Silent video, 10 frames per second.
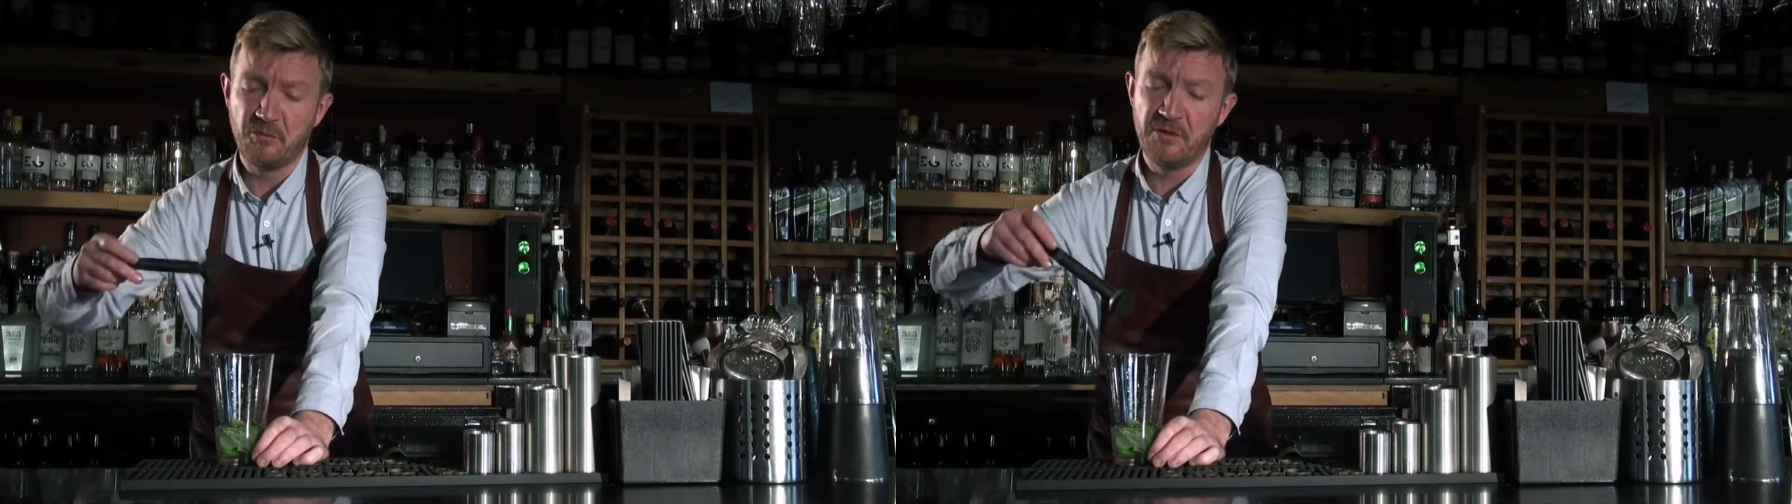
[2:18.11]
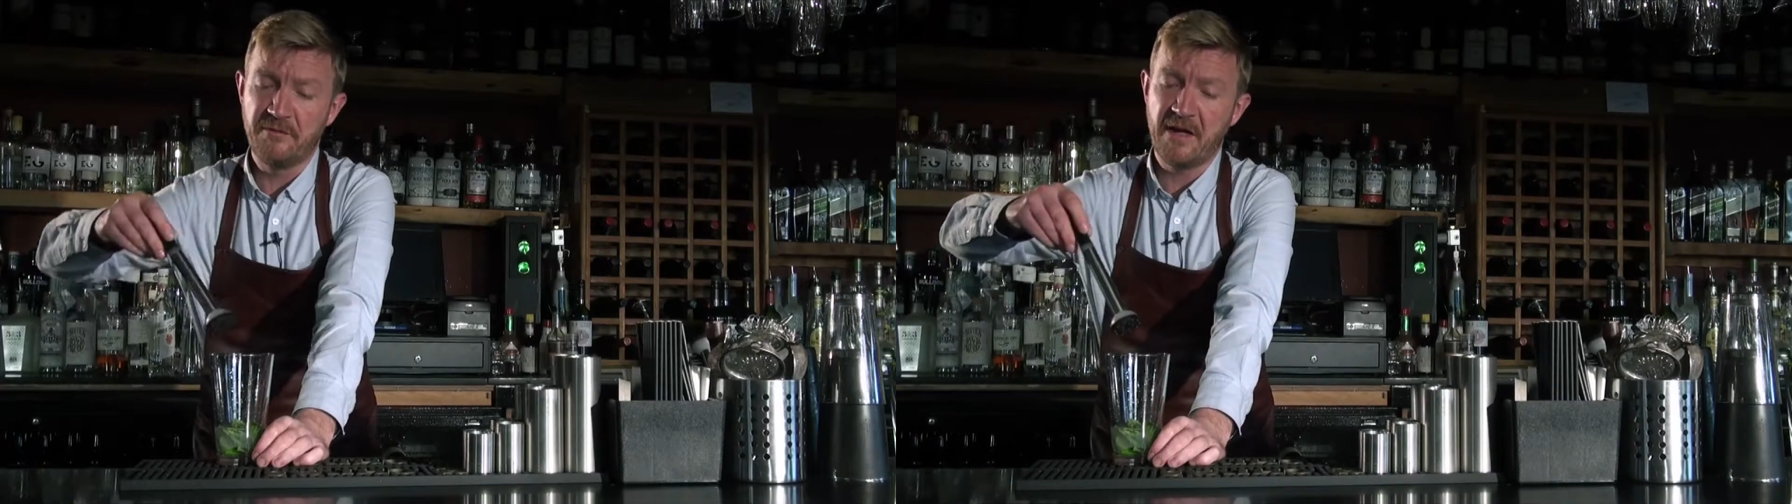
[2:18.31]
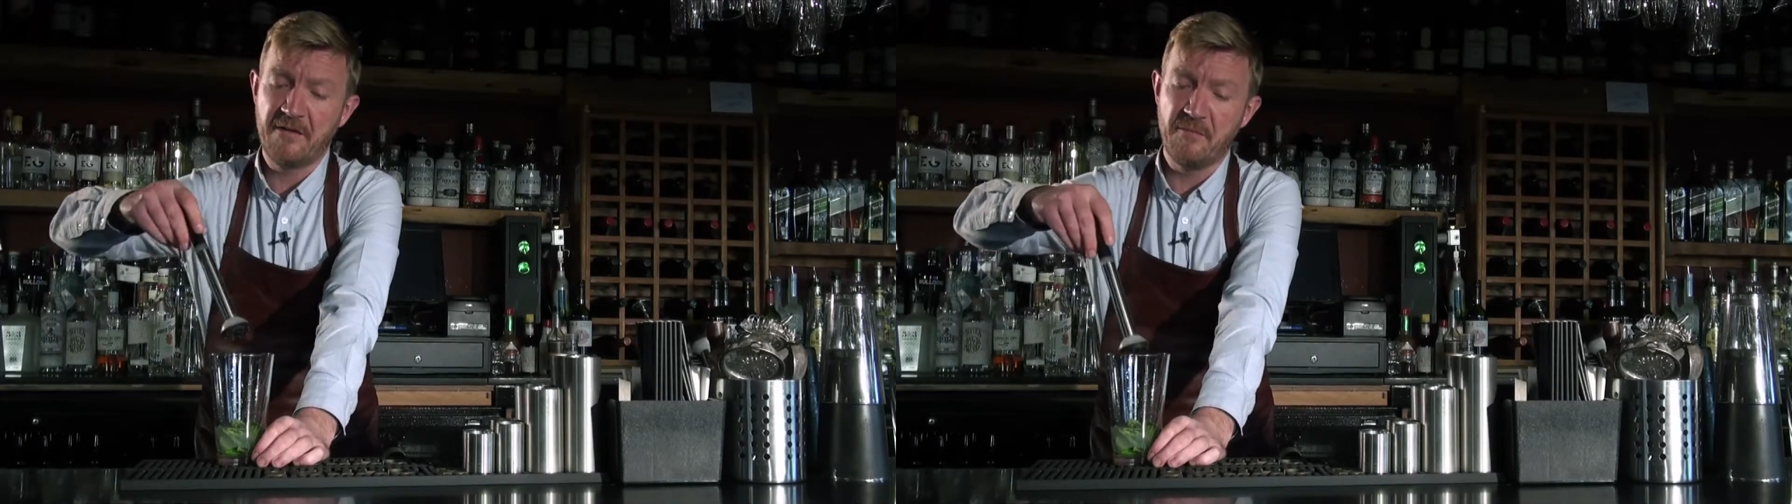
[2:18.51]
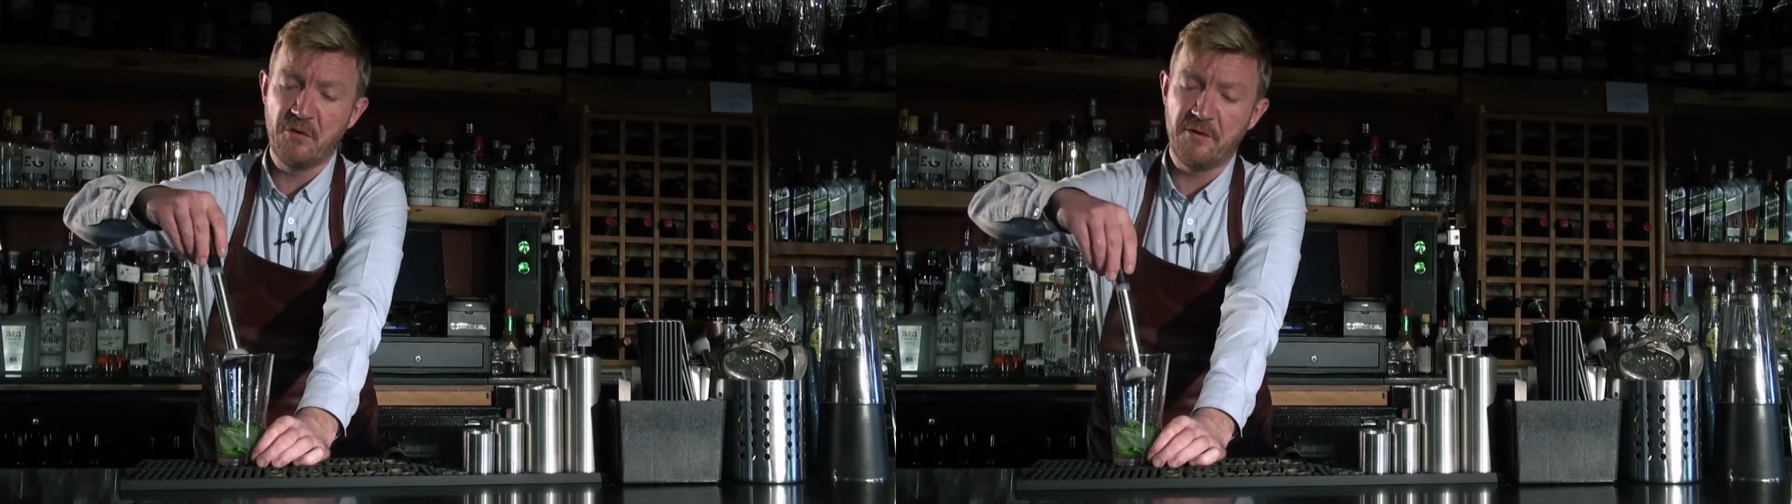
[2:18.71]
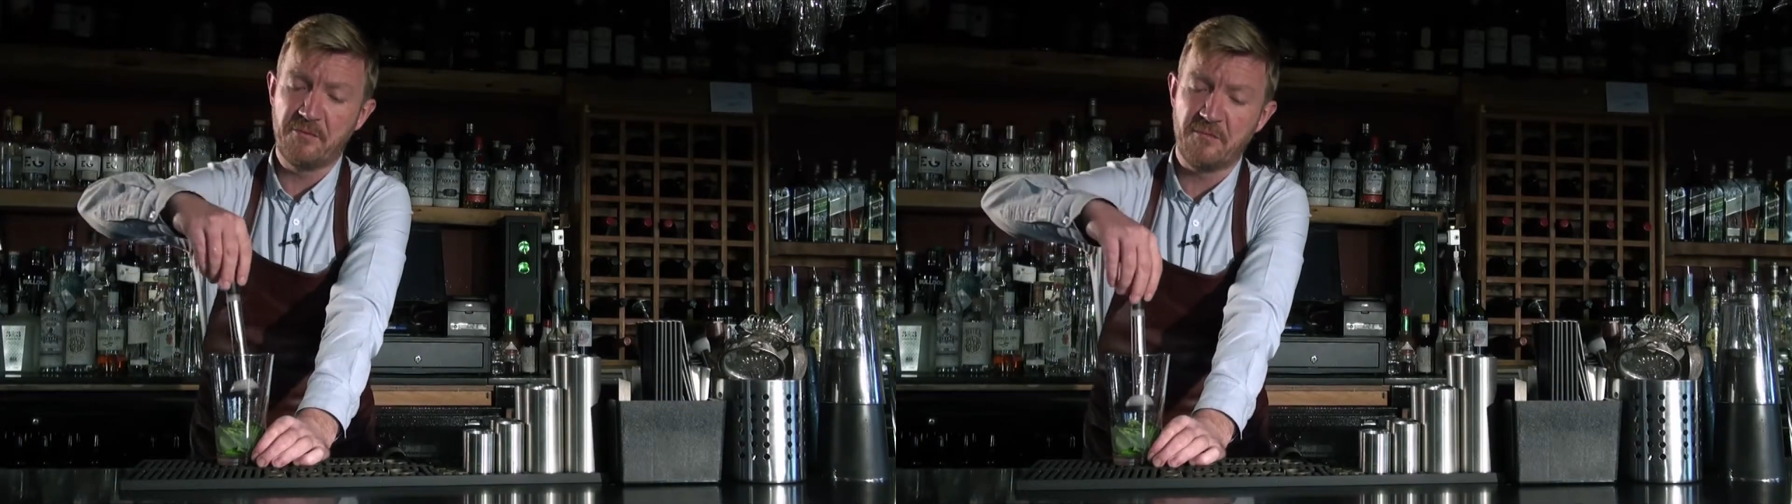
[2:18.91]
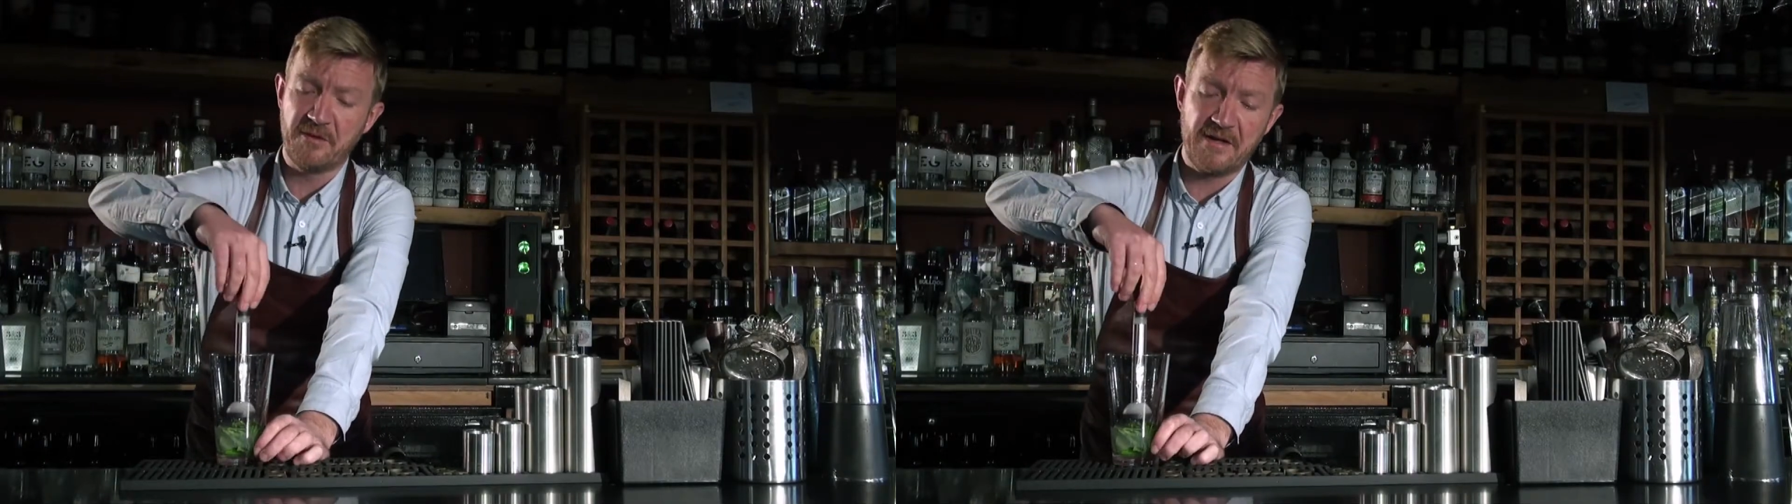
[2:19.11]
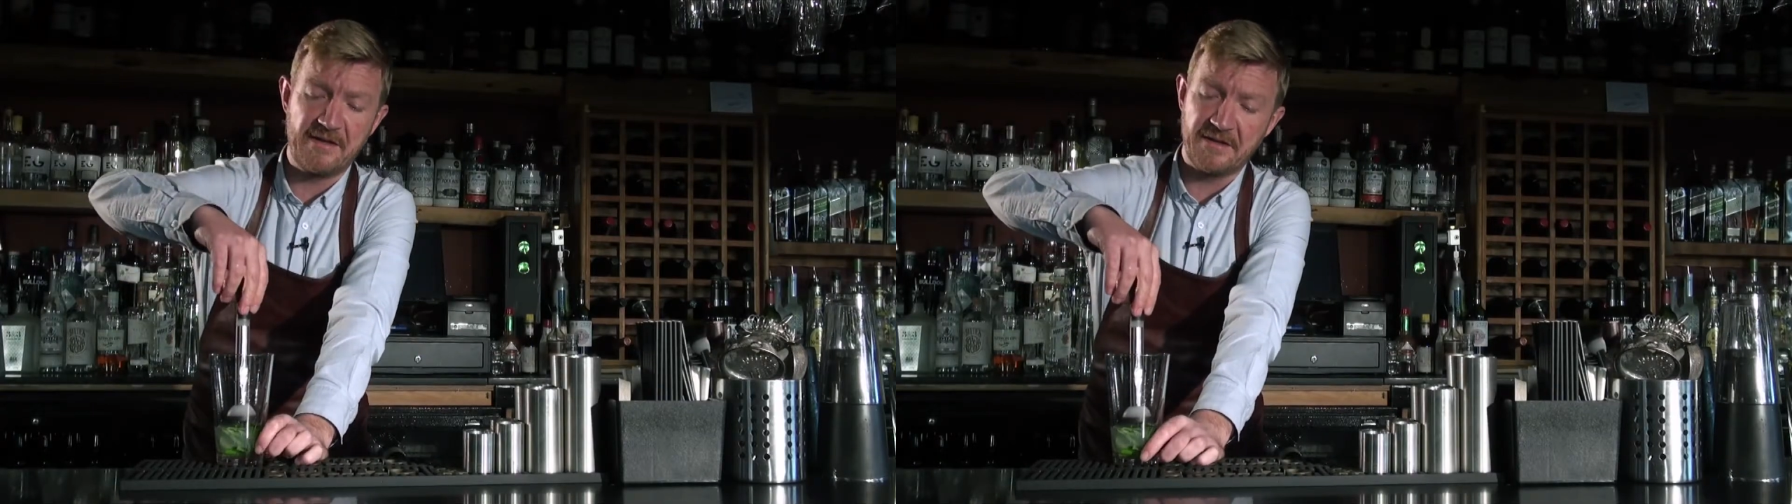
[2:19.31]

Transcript: won't if you haven't bought the proper kit,